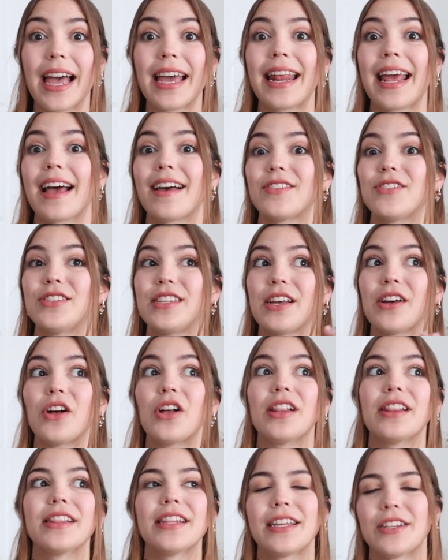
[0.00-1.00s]
and I had to
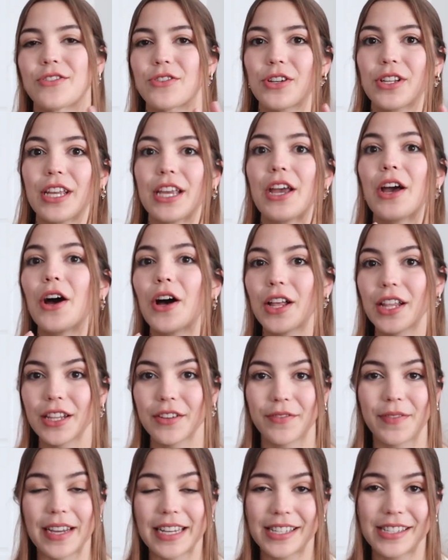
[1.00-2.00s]
sell literally all
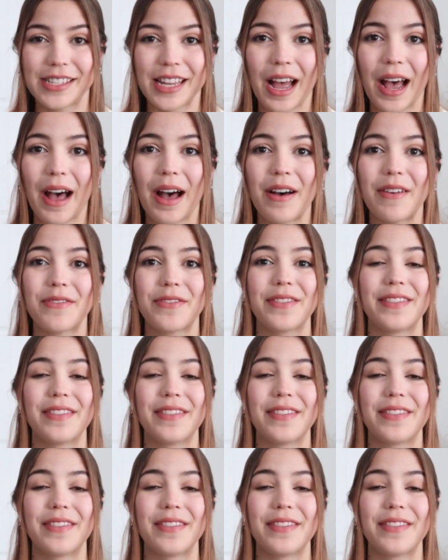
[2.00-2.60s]
of my stuff.